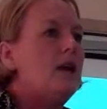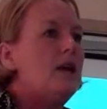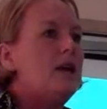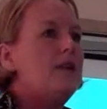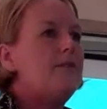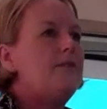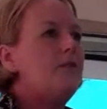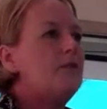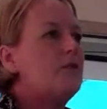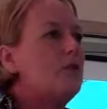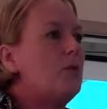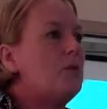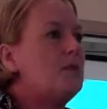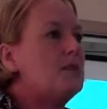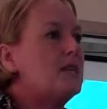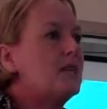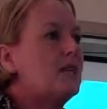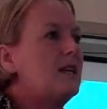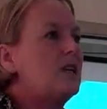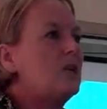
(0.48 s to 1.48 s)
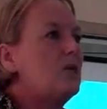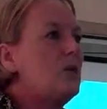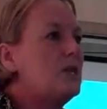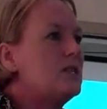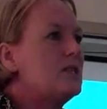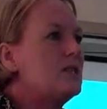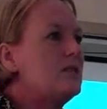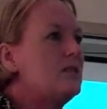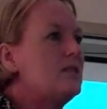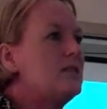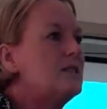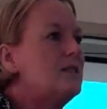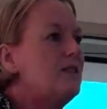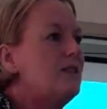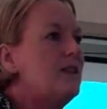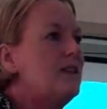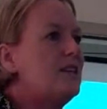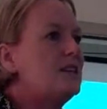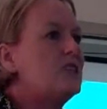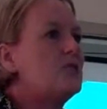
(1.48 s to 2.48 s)
If you've got particular questions in
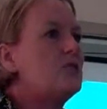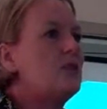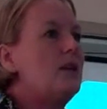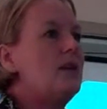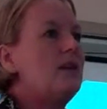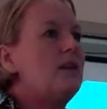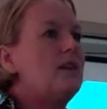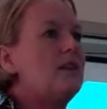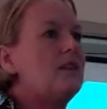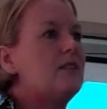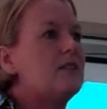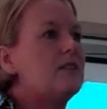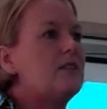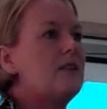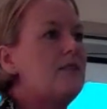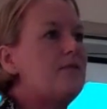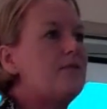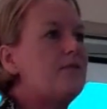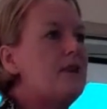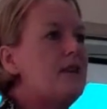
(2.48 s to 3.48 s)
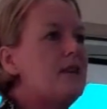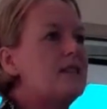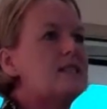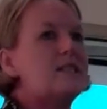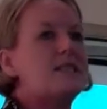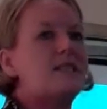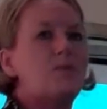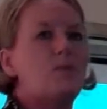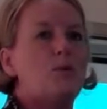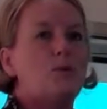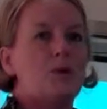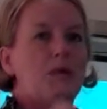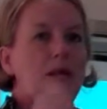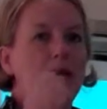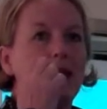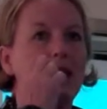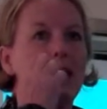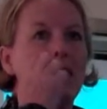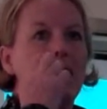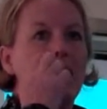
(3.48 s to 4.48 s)
relation to anything that I've raised this
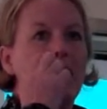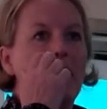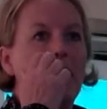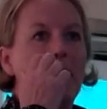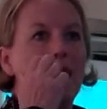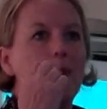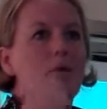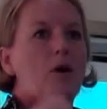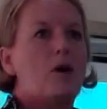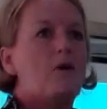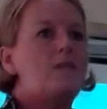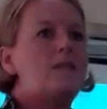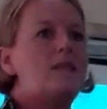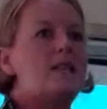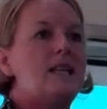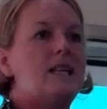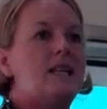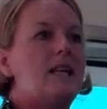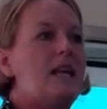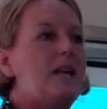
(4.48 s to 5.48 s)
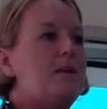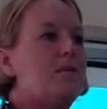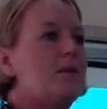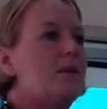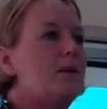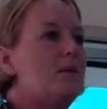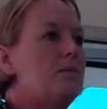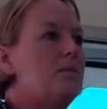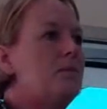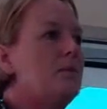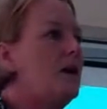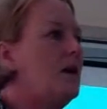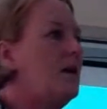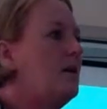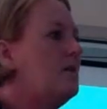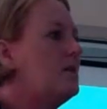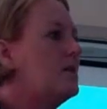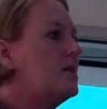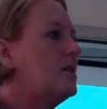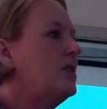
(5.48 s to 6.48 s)
morning, obviously keep them
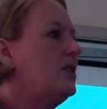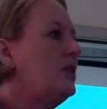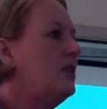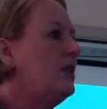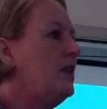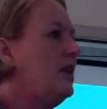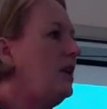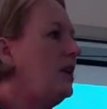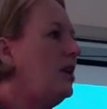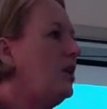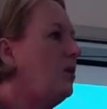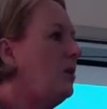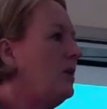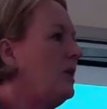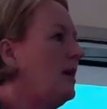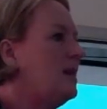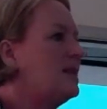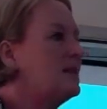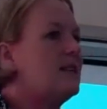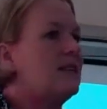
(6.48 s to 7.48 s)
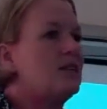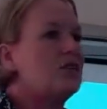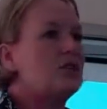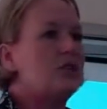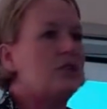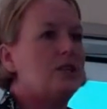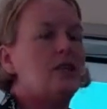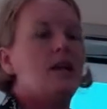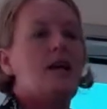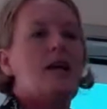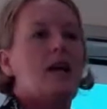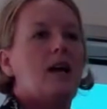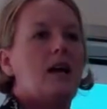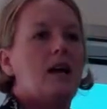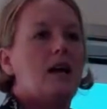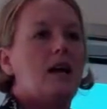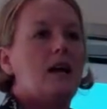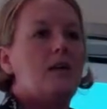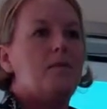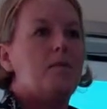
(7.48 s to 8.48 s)
to the Q&A session
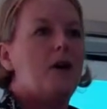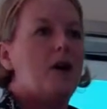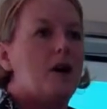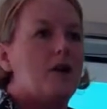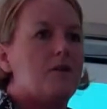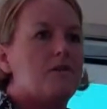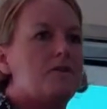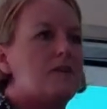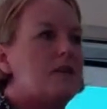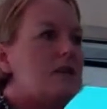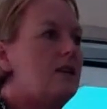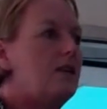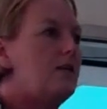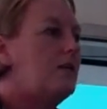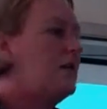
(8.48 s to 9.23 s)
after